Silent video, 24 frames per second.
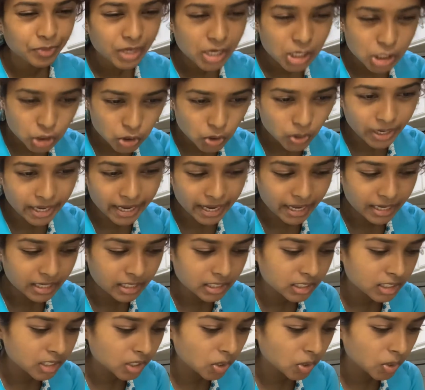So again,
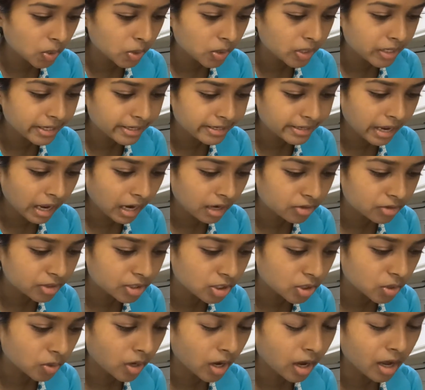it's low in calories,
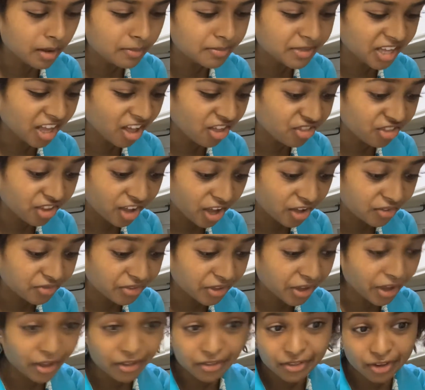low carbs, healthy, healthy,
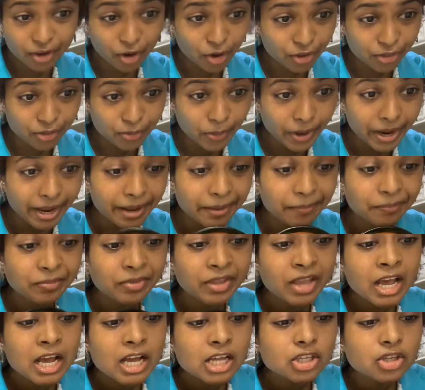healthy all the way.
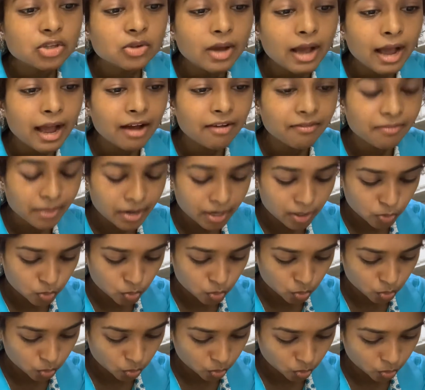So I have my,
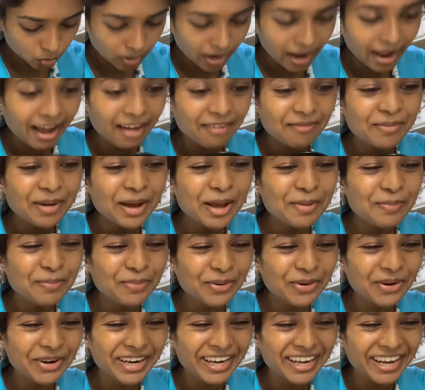ooh, I have my
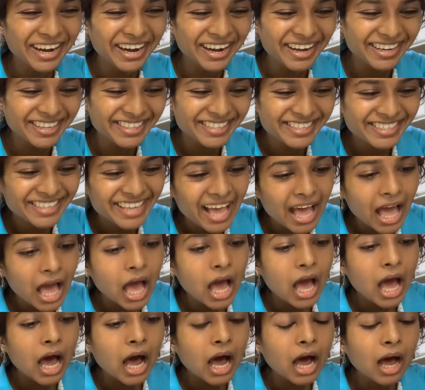pre-cut
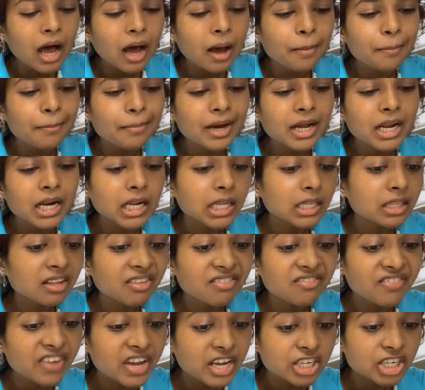um, little
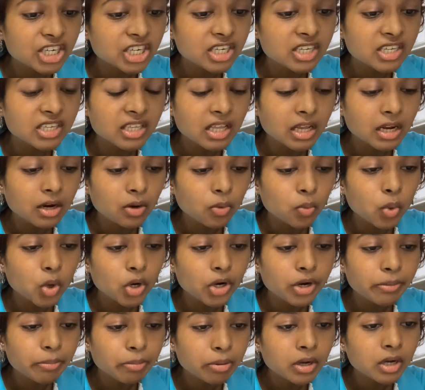veggies that I want
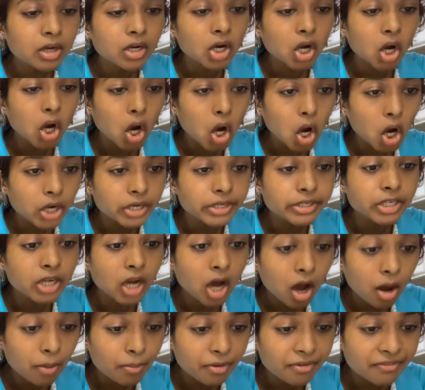to put on
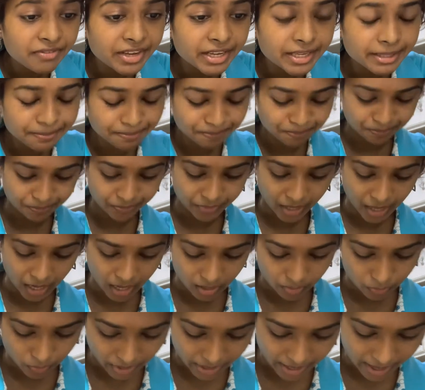top of it.
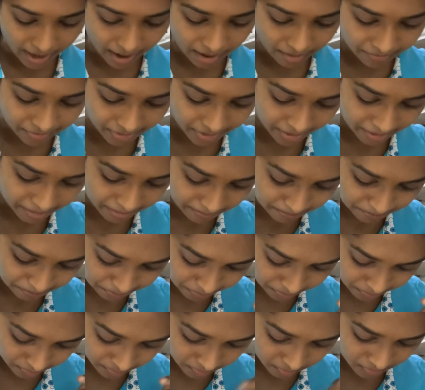And what I have here,
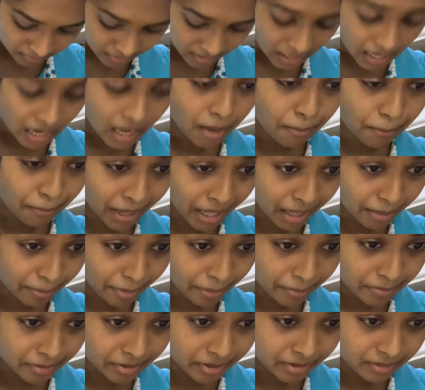bell
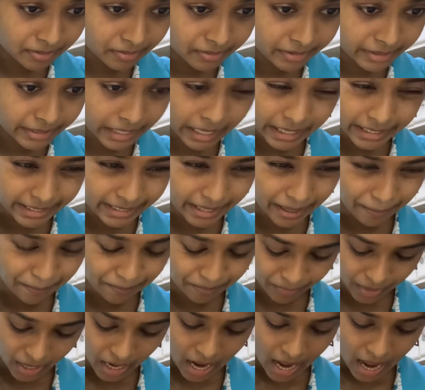pepper, sliced up.
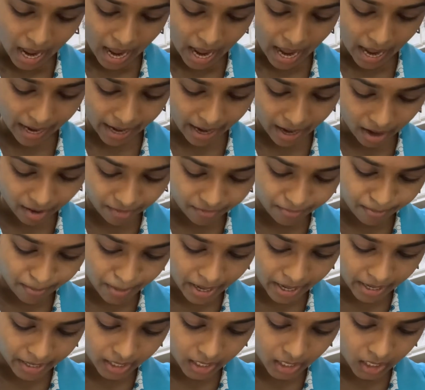I have
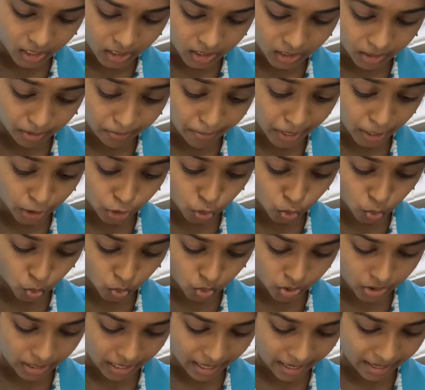my
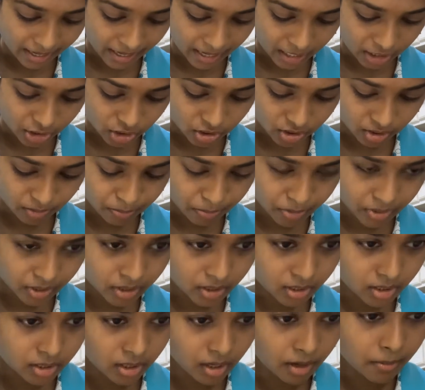tomatoes. I actually put
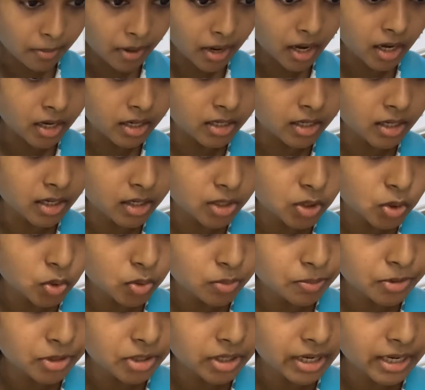some onion.
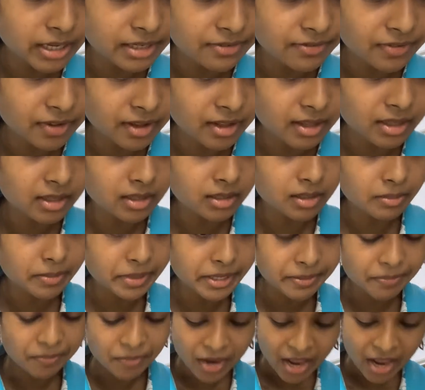Oops, you guys fell a little bit.